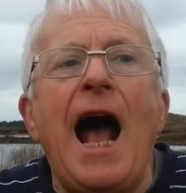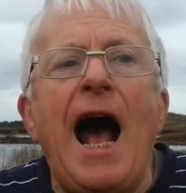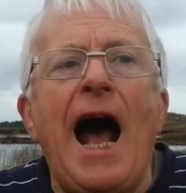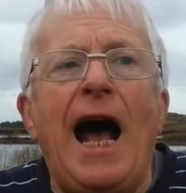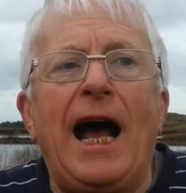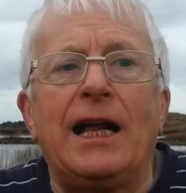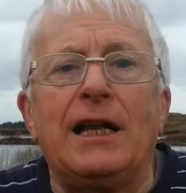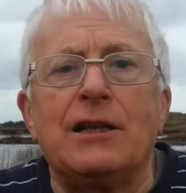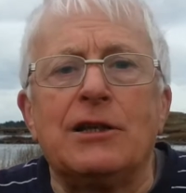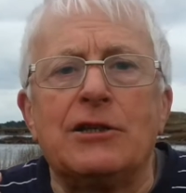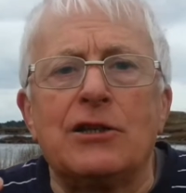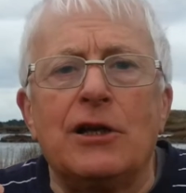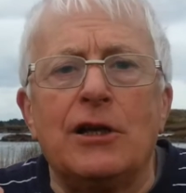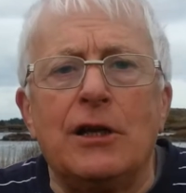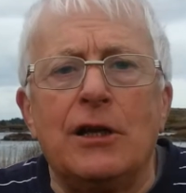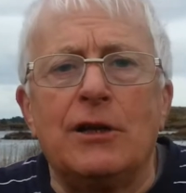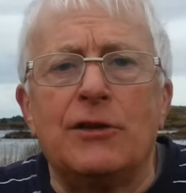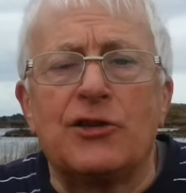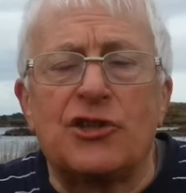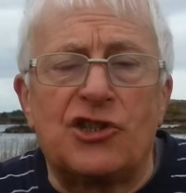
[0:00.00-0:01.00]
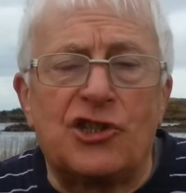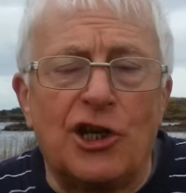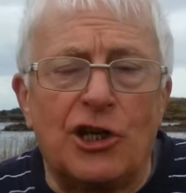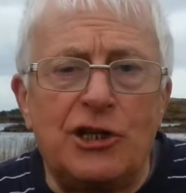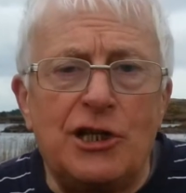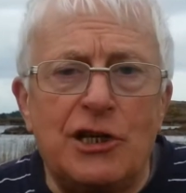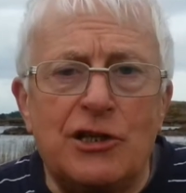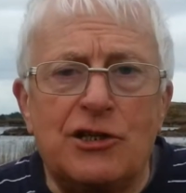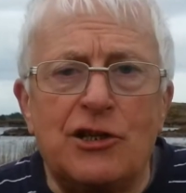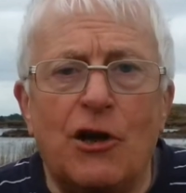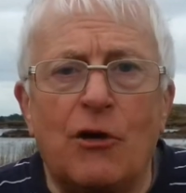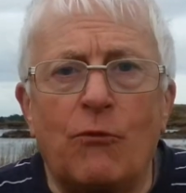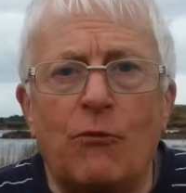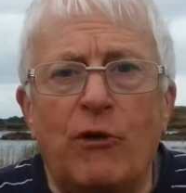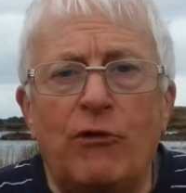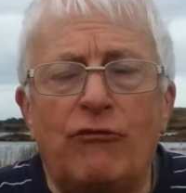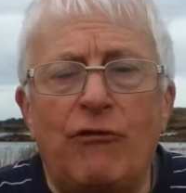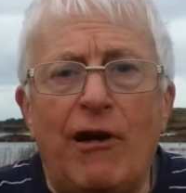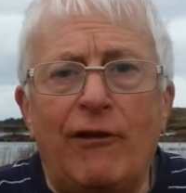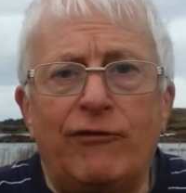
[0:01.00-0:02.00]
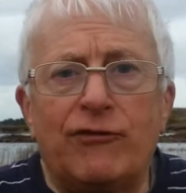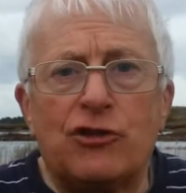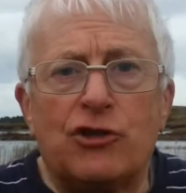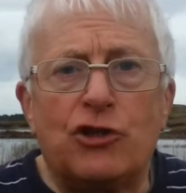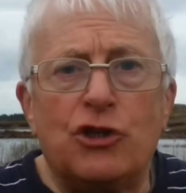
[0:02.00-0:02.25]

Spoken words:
And the study is done with reference